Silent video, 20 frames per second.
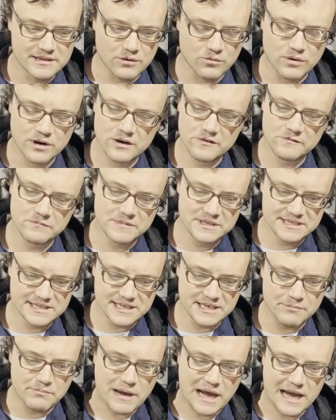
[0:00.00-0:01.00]
one of them is
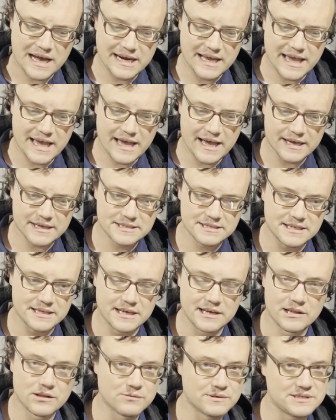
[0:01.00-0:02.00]
into Pontiacs and the
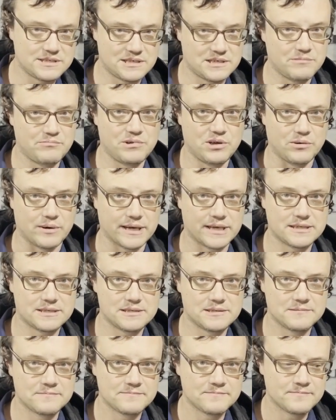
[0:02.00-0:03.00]
other one's into Buicks.
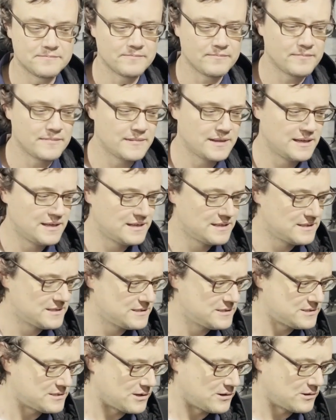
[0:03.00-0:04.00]

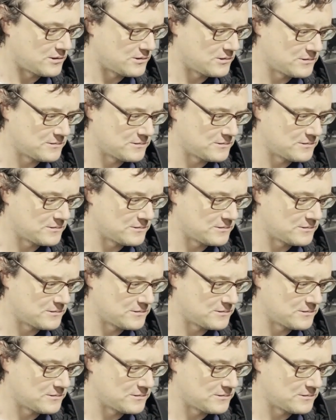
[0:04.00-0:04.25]
So